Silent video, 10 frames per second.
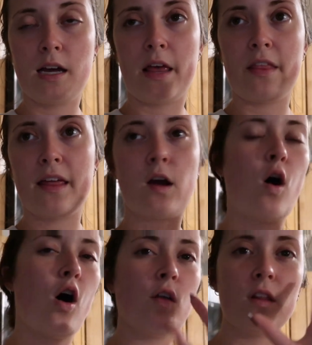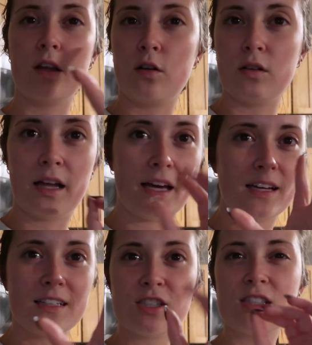and then like all the little, like
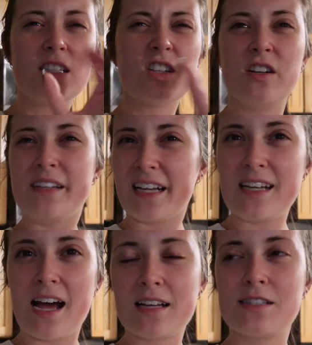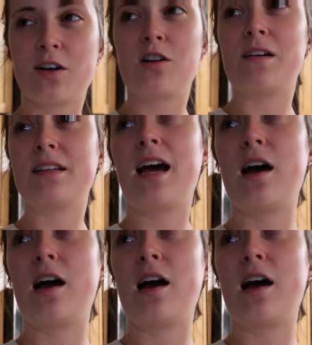just the little knickknacks that go around the